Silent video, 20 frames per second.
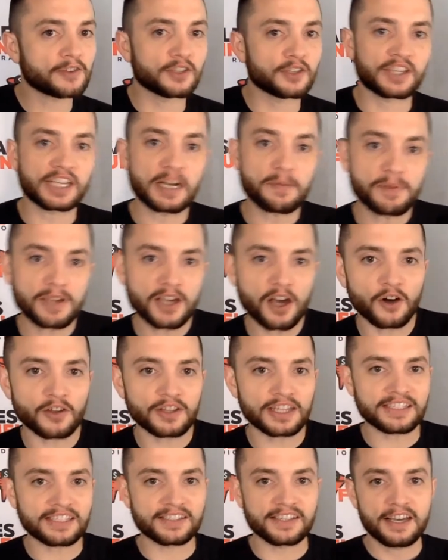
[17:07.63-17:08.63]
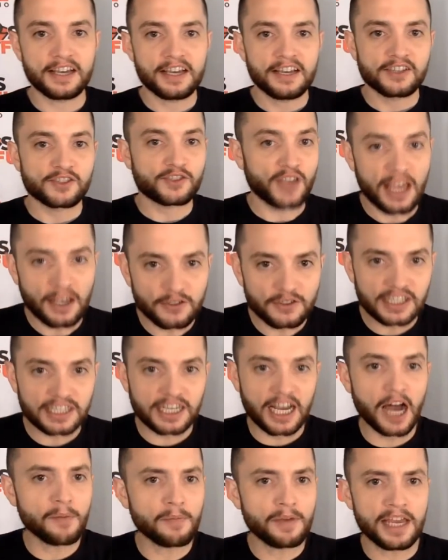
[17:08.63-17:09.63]
There's going to be all these sales that
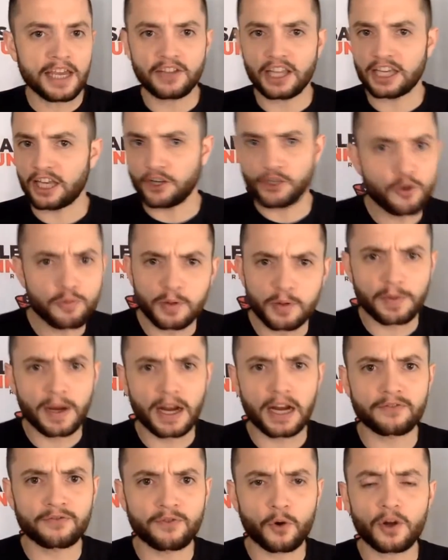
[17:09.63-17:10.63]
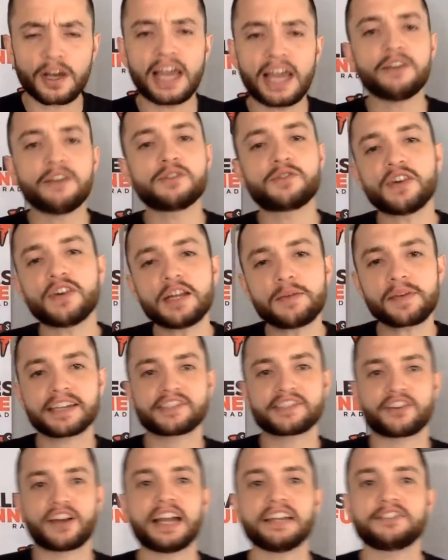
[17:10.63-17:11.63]
come in. Like, are you prepared for it? And it was funny
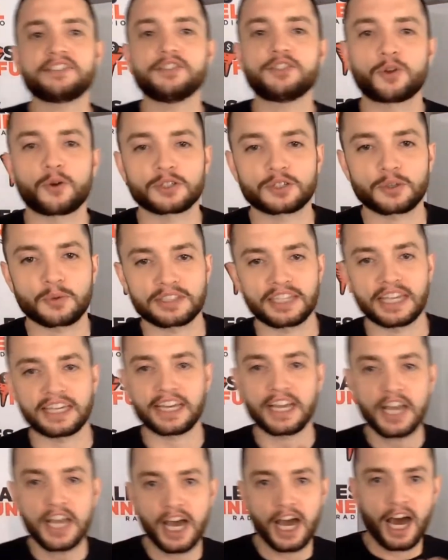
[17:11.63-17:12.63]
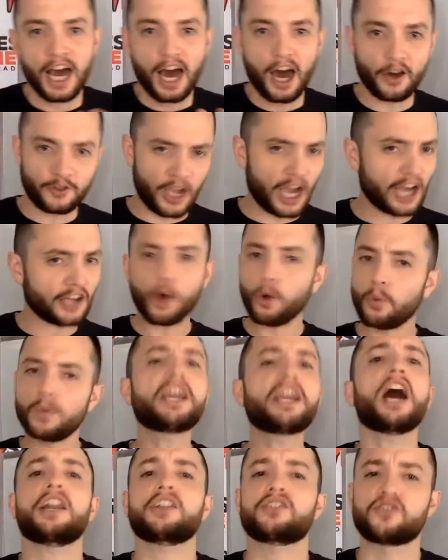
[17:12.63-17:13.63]
because their attitude towards it was like, yeah, no, we
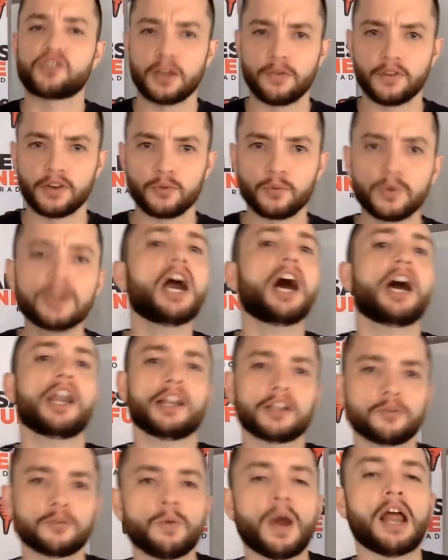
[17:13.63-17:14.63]
got it, Steven. We got it.